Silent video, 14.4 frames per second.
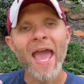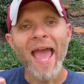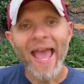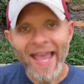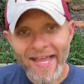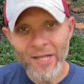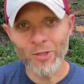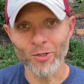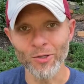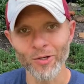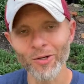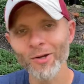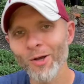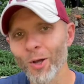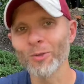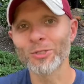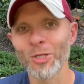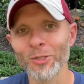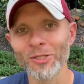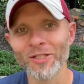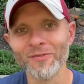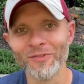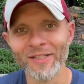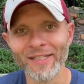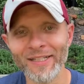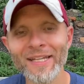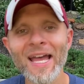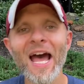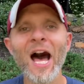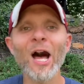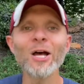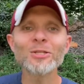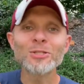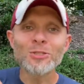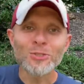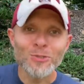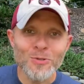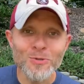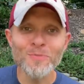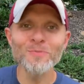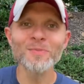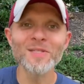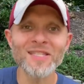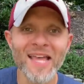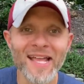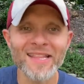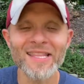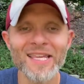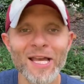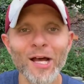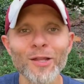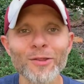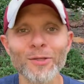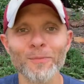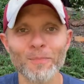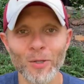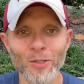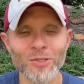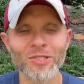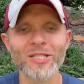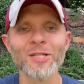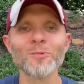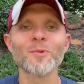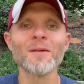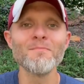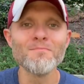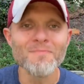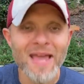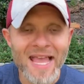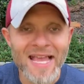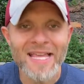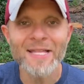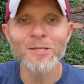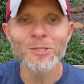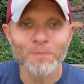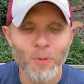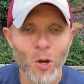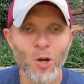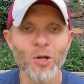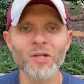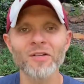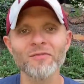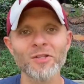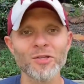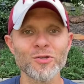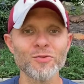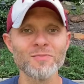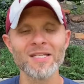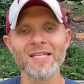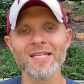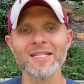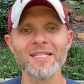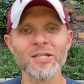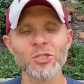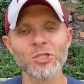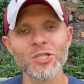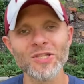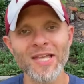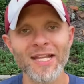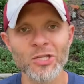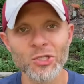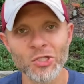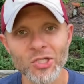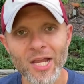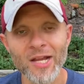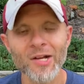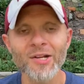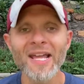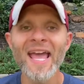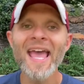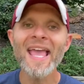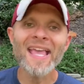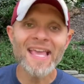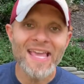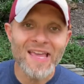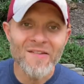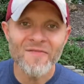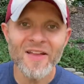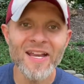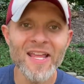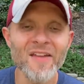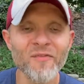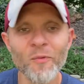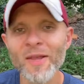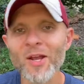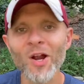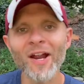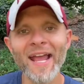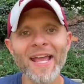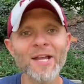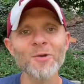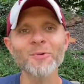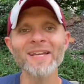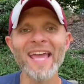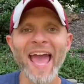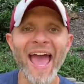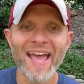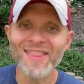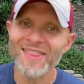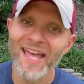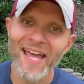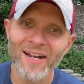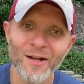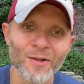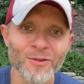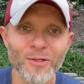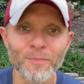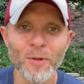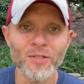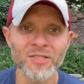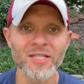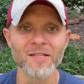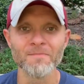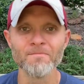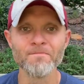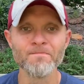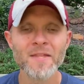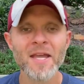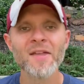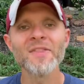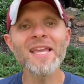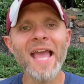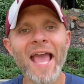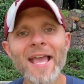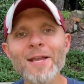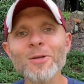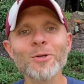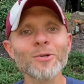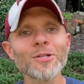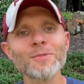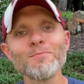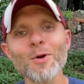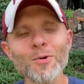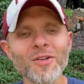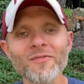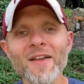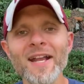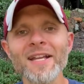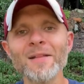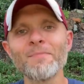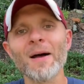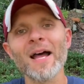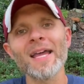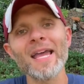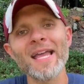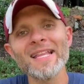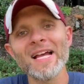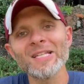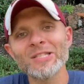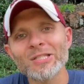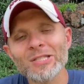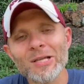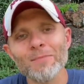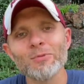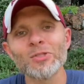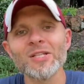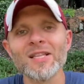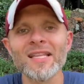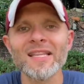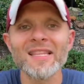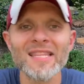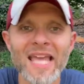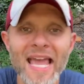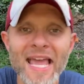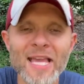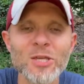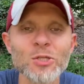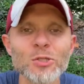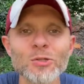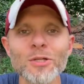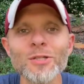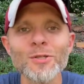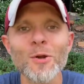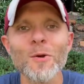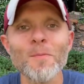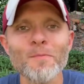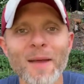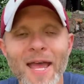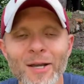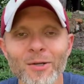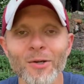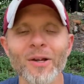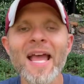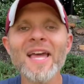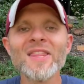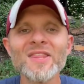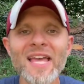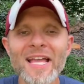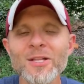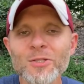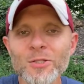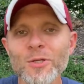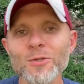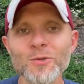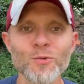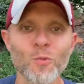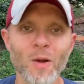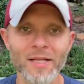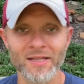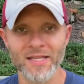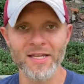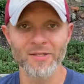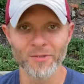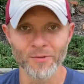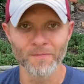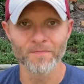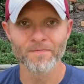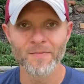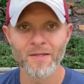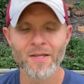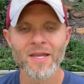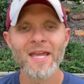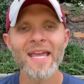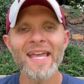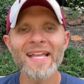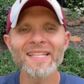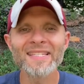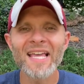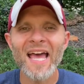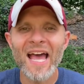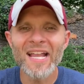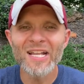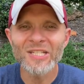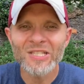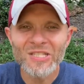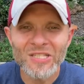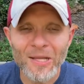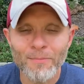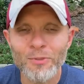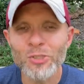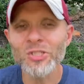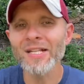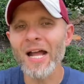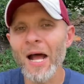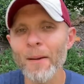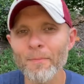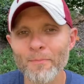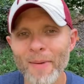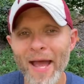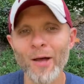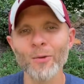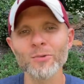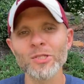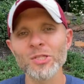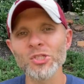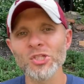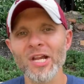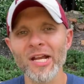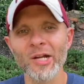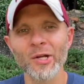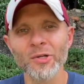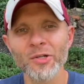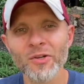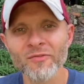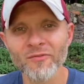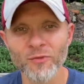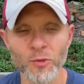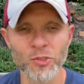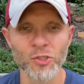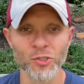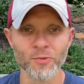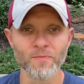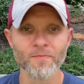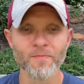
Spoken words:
Anger, alternatively, assumes that the other person remains part of the human condition that is shared, even if we are angry at that other person. The anger is motivated by an assumption that they should know better than to do what they do. It's an assumption about shared virtue.